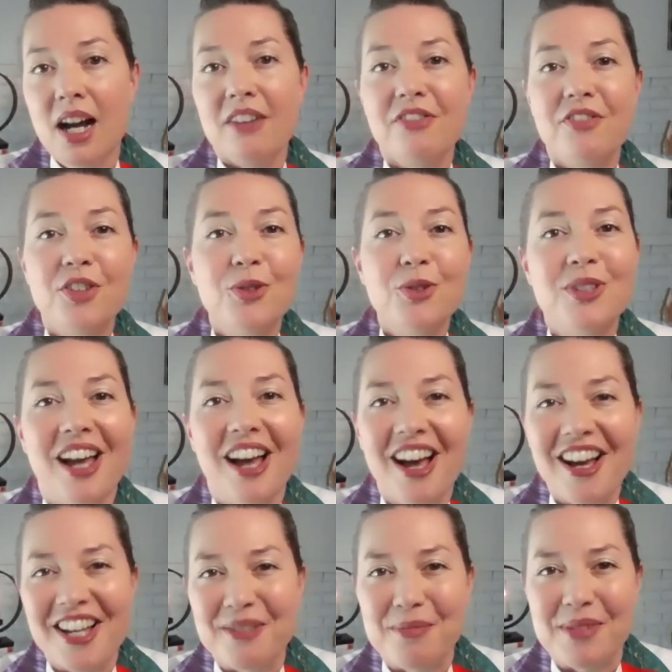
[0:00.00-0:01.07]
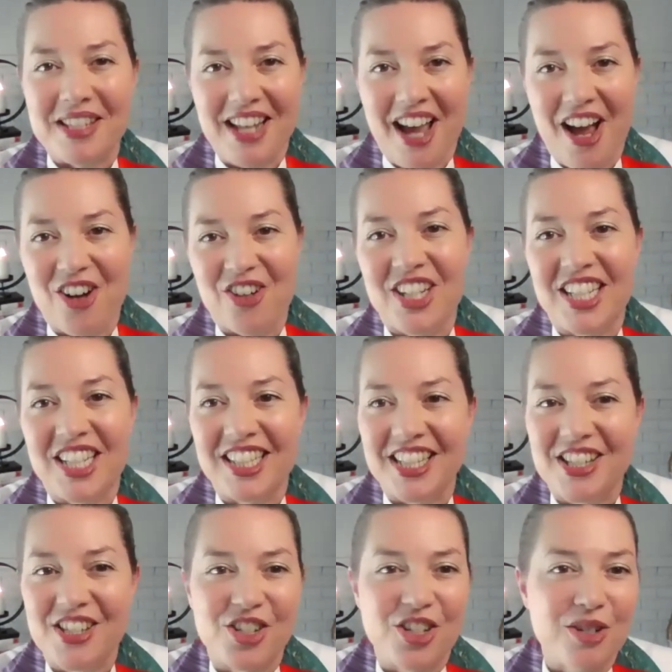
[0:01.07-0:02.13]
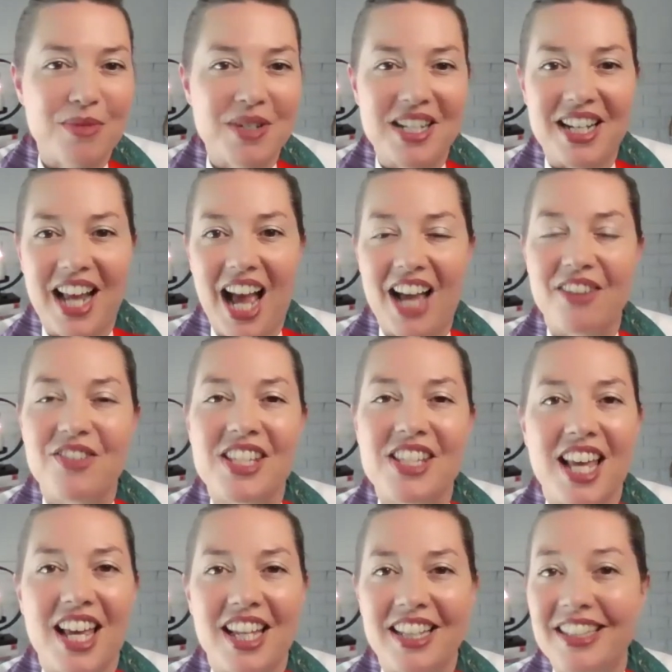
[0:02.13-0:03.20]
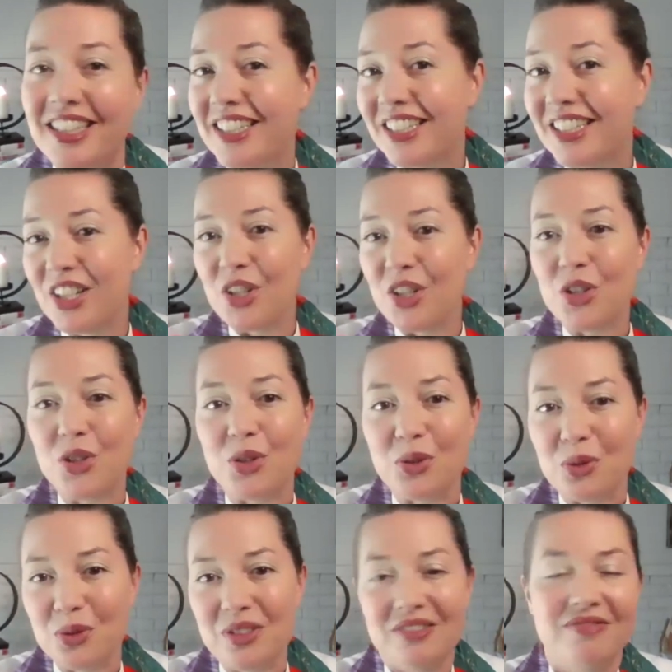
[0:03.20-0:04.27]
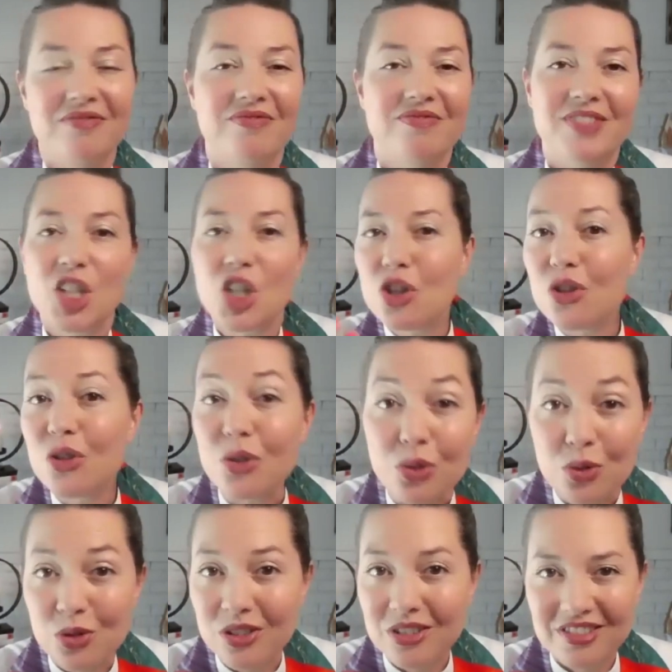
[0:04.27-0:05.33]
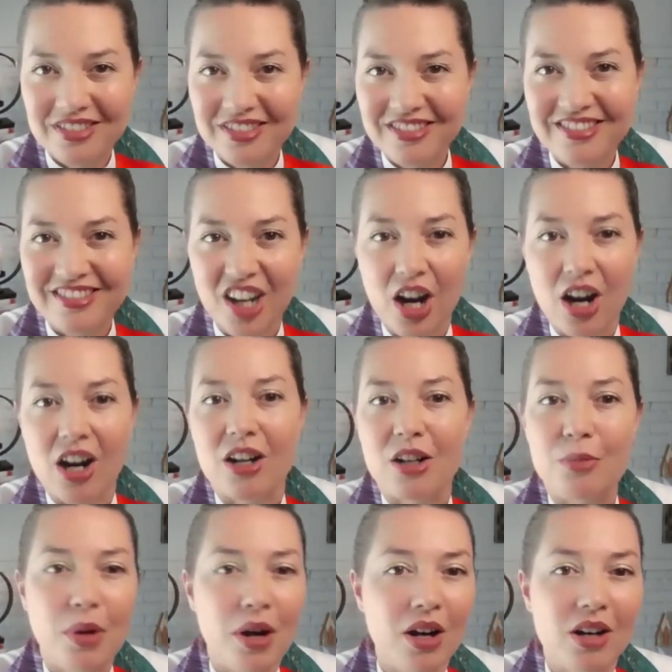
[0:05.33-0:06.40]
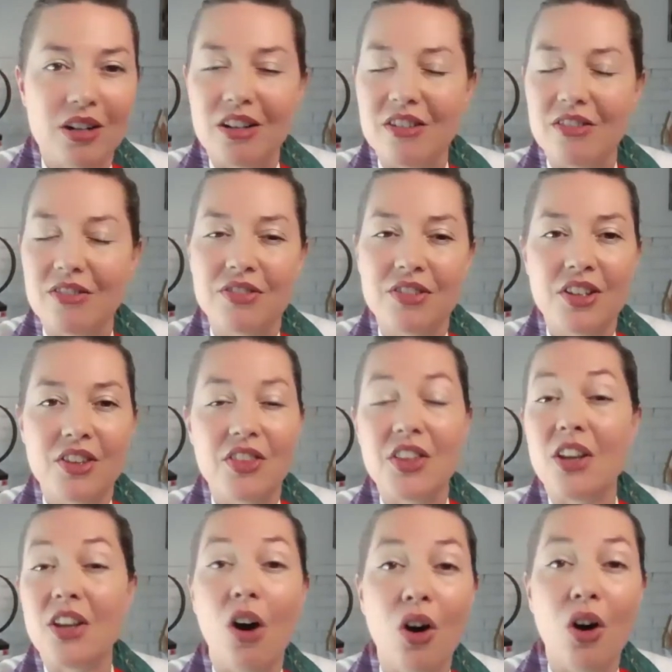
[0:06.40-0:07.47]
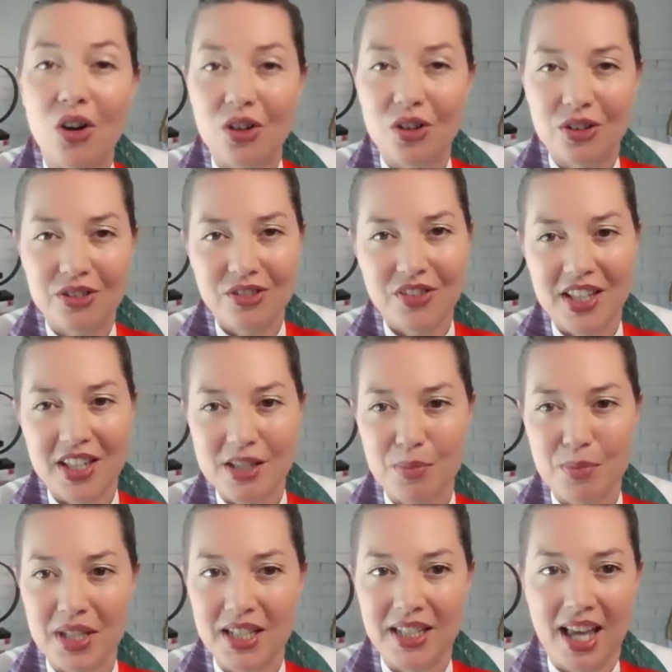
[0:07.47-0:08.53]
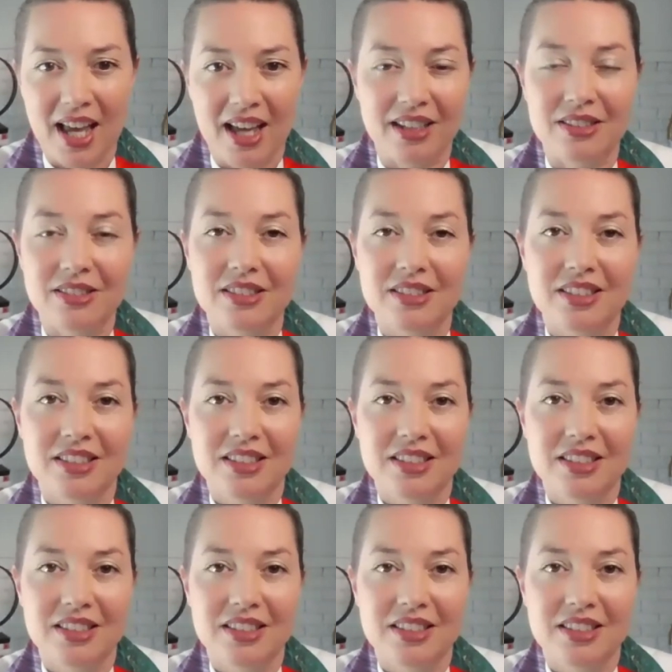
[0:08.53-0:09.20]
A few times now in this sermon, I've said, You, you are part of the all that's being held.